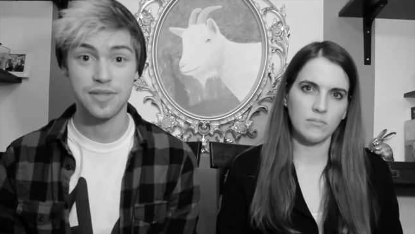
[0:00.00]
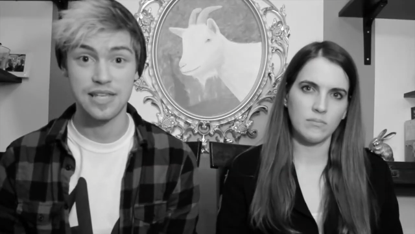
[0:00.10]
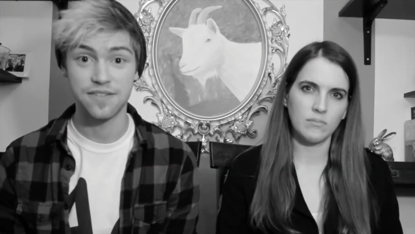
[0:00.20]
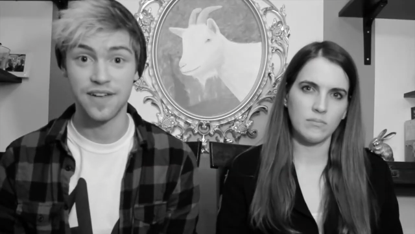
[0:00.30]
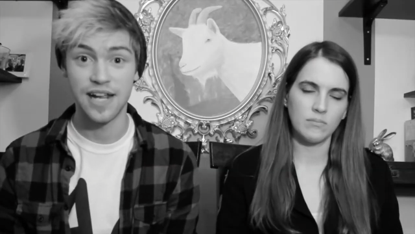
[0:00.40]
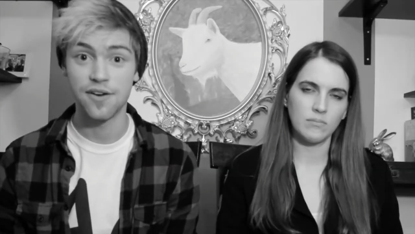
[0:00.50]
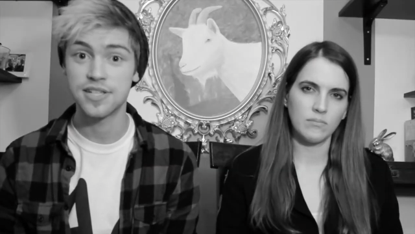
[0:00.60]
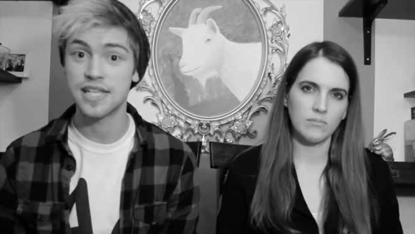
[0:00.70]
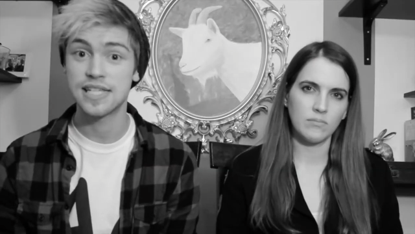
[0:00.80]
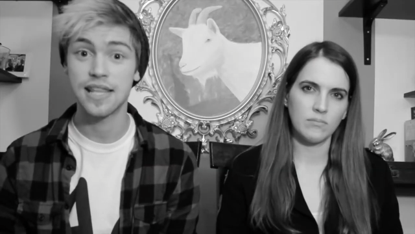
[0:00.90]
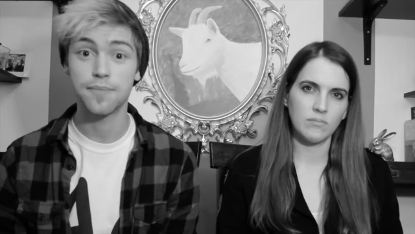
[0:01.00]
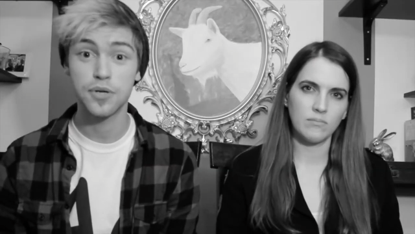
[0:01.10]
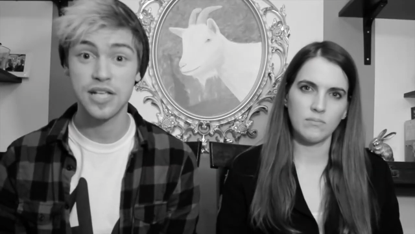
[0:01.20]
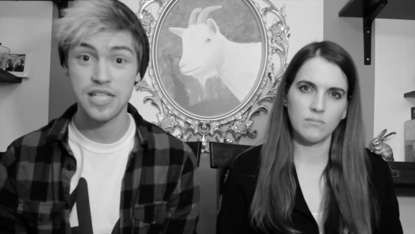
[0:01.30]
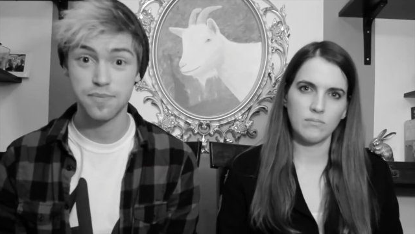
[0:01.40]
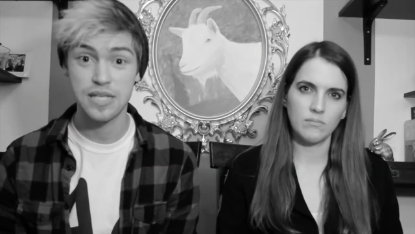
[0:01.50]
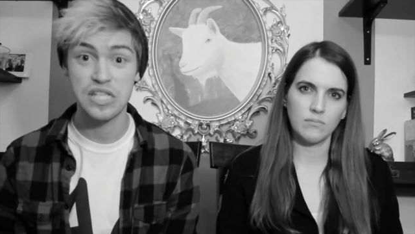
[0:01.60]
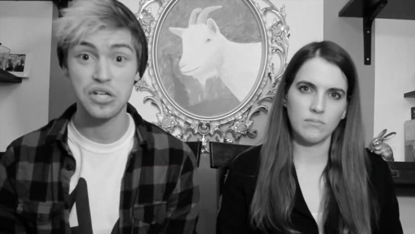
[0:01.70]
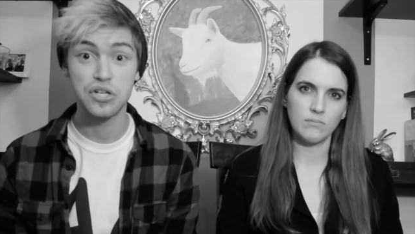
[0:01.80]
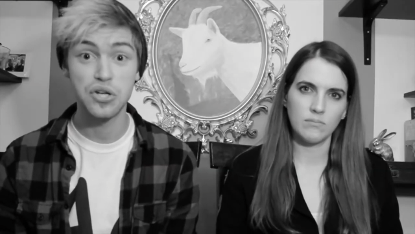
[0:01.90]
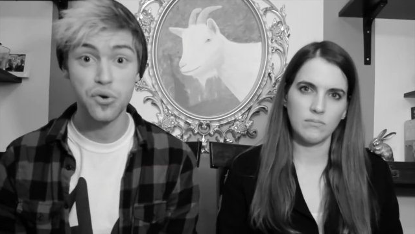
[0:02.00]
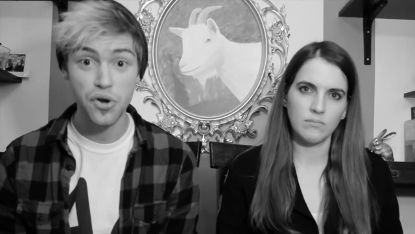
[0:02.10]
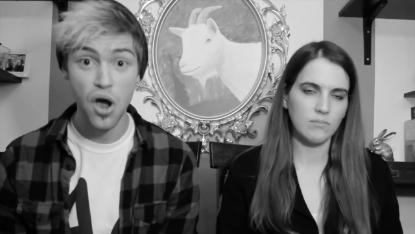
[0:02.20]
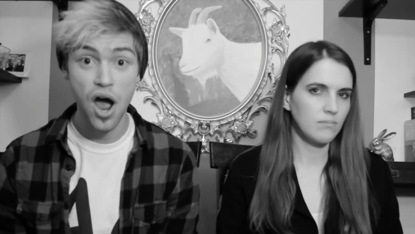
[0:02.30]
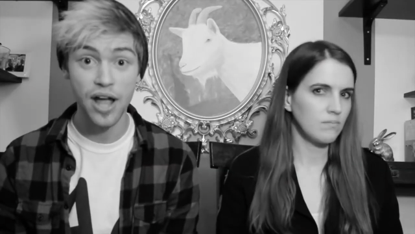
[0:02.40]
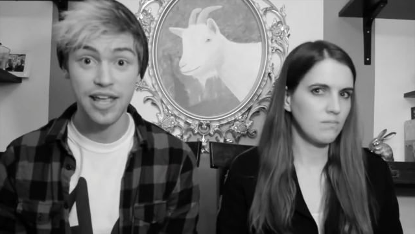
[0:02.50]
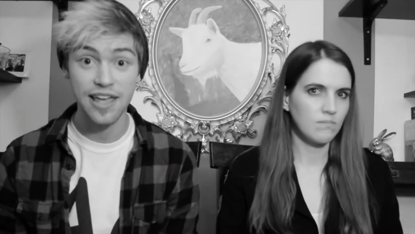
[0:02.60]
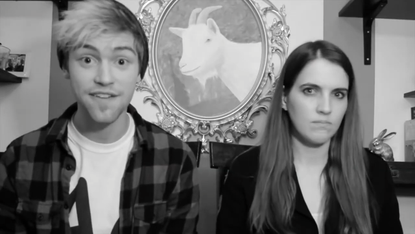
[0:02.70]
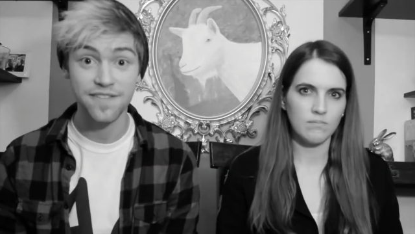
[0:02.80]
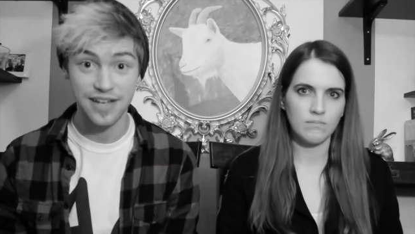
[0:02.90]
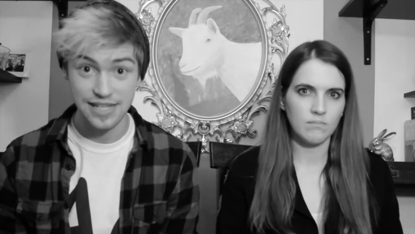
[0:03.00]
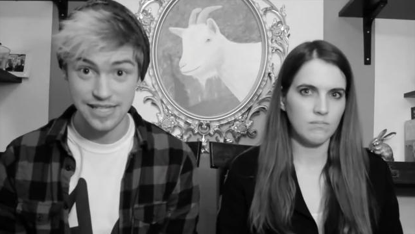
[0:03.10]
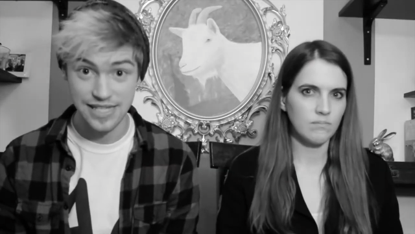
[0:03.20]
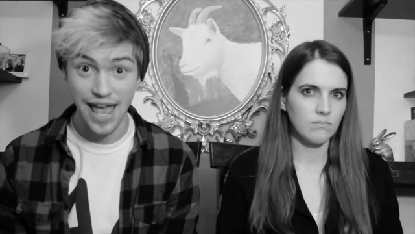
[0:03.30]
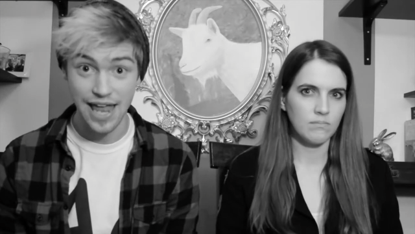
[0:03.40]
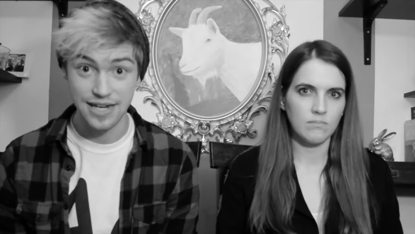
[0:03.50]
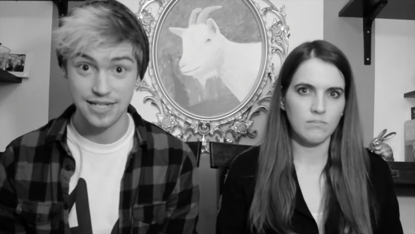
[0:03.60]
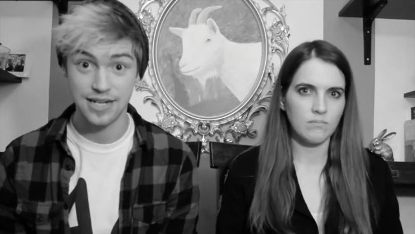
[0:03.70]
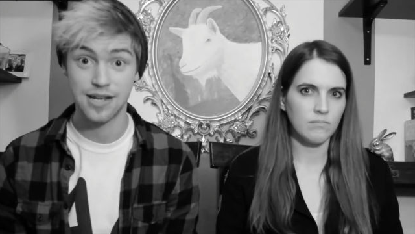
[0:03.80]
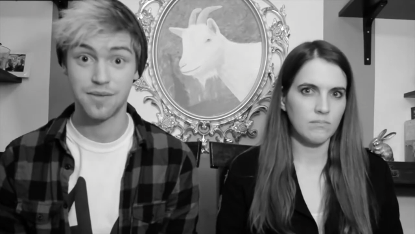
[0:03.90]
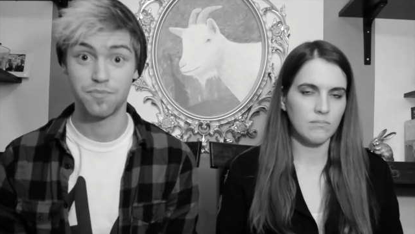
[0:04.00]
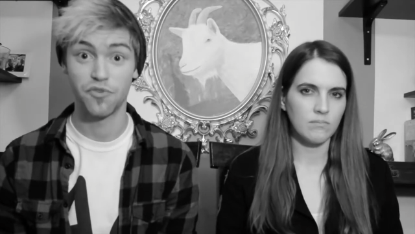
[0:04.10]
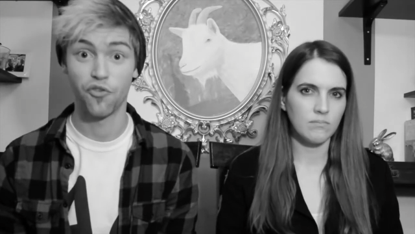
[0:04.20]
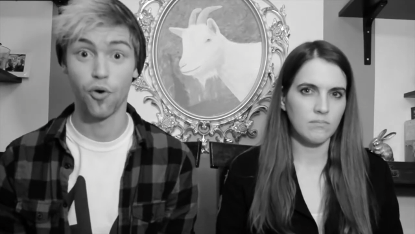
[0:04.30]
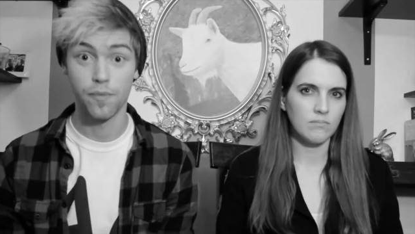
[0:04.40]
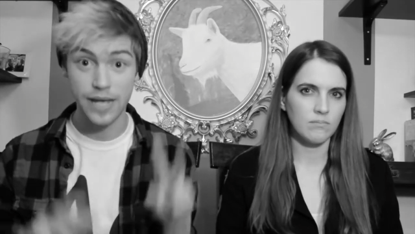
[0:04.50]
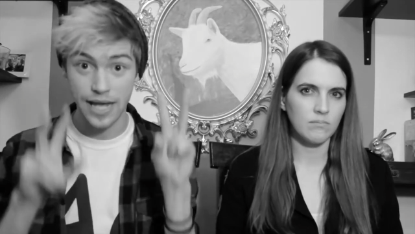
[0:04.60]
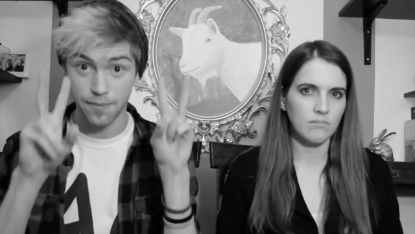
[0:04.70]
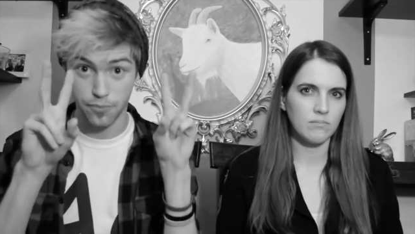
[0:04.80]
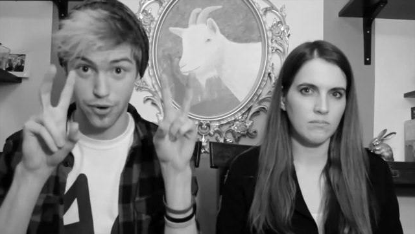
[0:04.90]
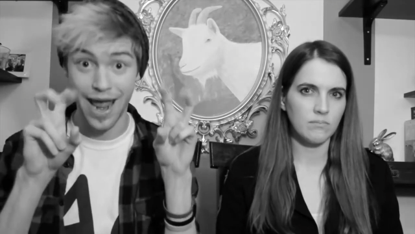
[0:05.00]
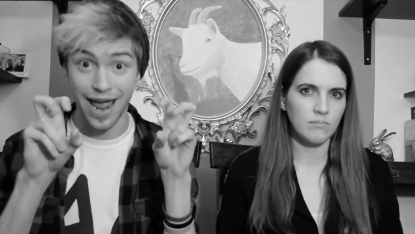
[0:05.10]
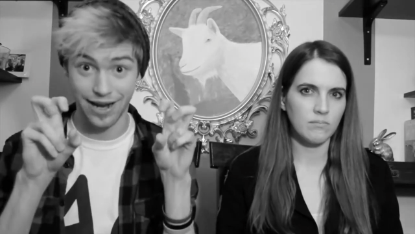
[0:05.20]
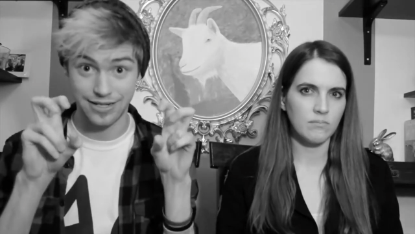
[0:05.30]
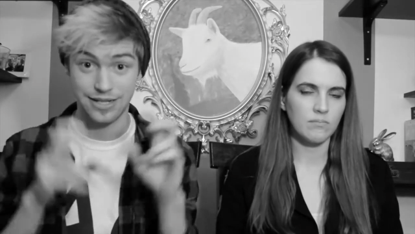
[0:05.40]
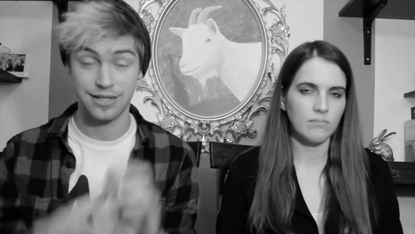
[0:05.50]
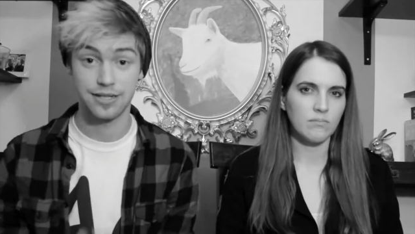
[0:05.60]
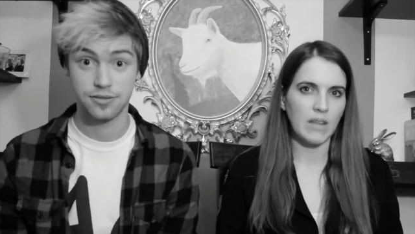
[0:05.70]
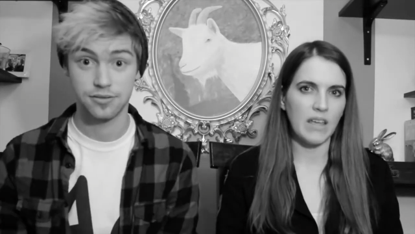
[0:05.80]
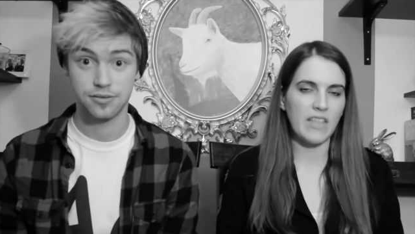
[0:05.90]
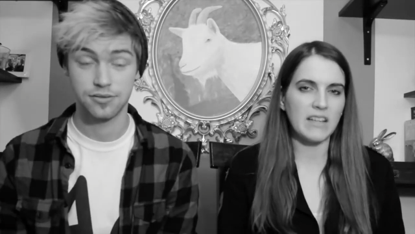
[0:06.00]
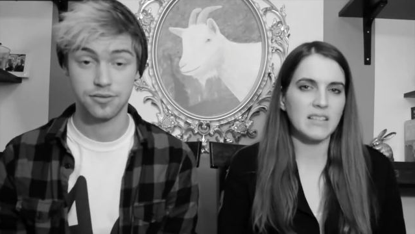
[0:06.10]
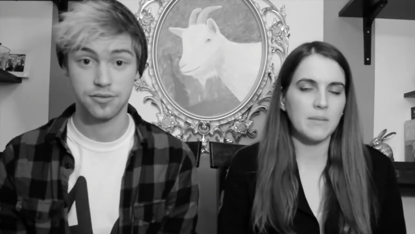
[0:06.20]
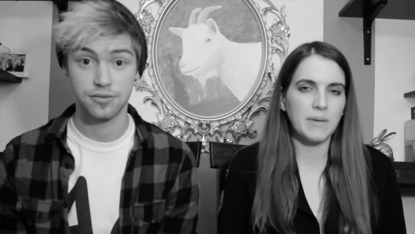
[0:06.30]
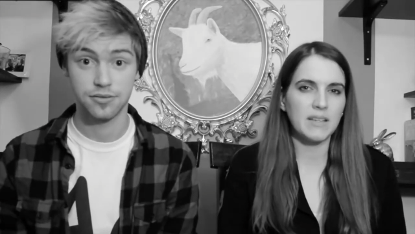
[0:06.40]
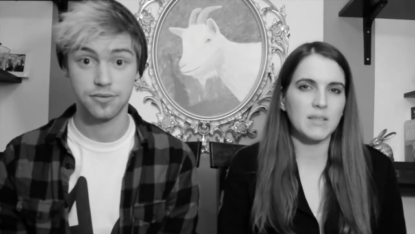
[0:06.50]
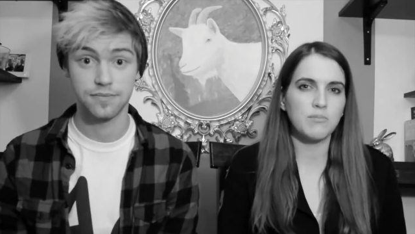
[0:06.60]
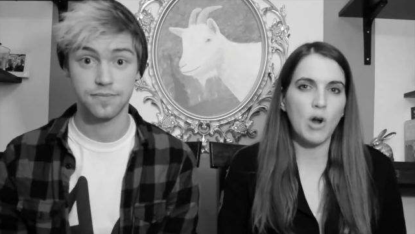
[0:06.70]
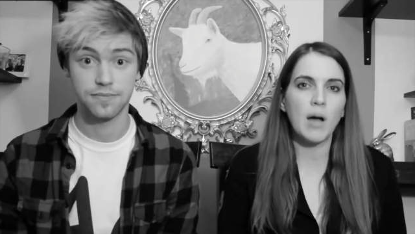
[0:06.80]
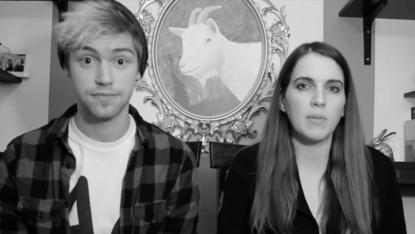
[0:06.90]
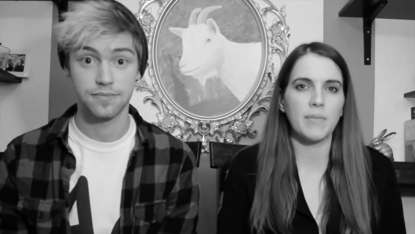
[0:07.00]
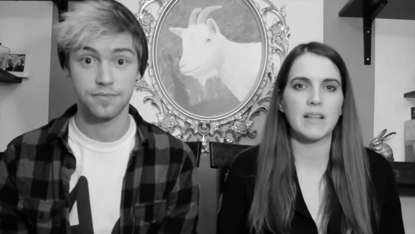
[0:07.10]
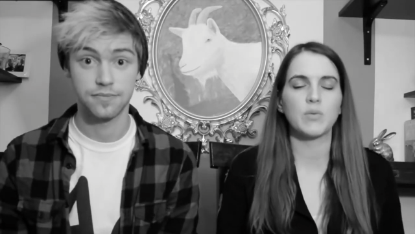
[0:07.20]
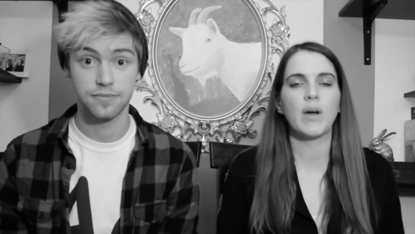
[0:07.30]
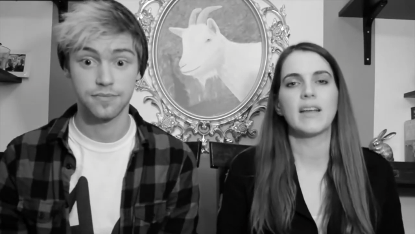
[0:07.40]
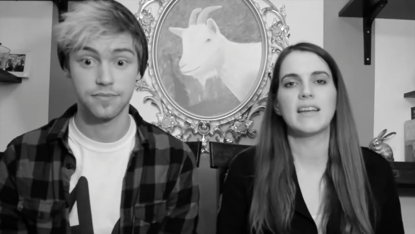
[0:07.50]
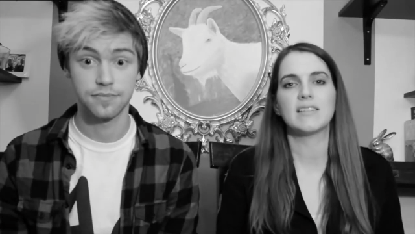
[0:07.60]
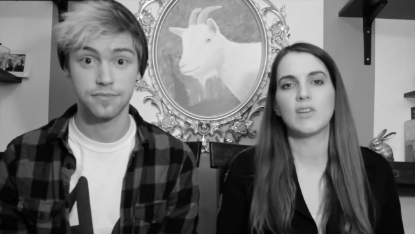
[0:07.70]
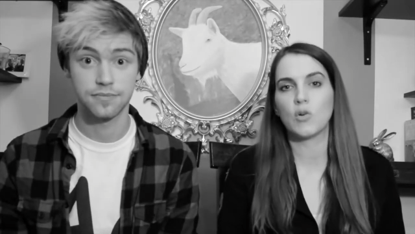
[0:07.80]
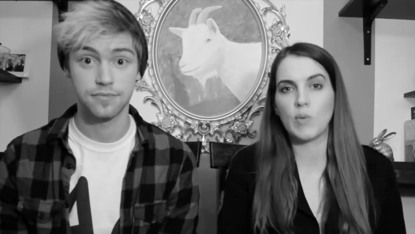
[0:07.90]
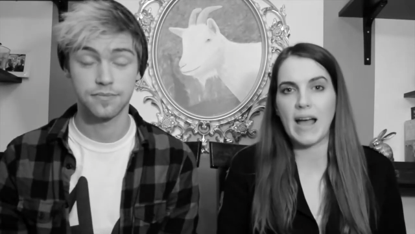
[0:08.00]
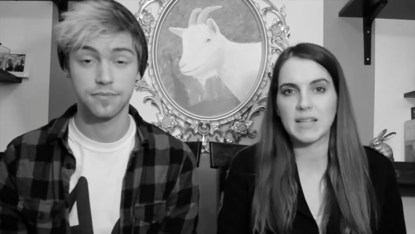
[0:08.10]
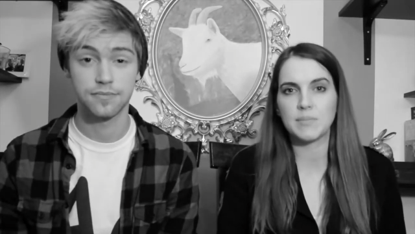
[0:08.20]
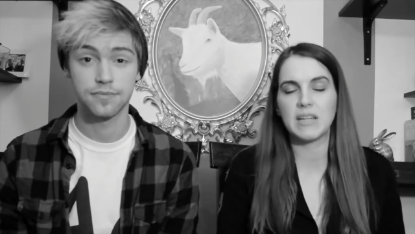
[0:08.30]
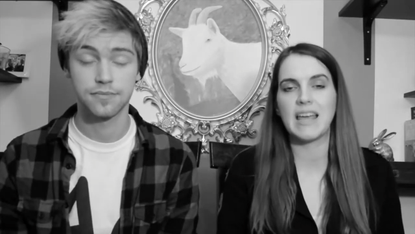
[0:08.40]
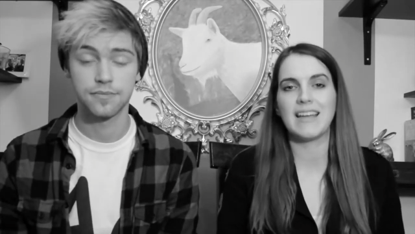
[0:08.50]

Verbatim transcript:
Speaker 1: with these videos is that the participants do not give consent before being pranked.
Speaker 2: And that's the biggest problem. That's why it's harassment